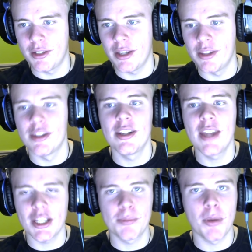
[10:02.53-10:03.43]
in the
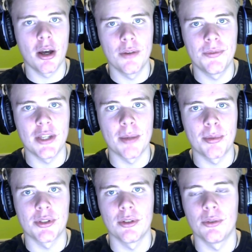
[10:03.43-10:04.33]
next part of the
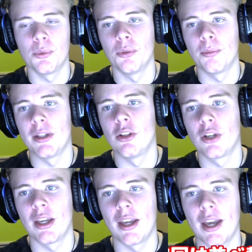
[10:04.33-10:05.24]
episode we'll be
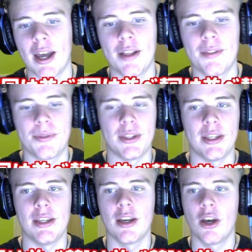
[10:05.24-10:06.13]
looking at
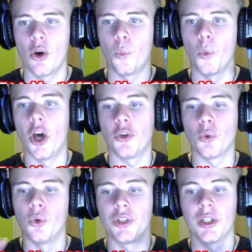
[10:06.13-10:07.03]
the word
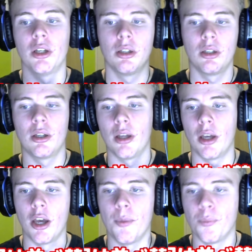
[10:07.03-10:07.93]
order
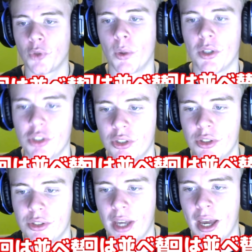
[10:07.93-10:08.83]
um,
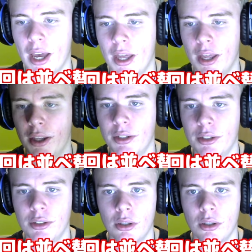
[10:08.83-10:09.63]
questions and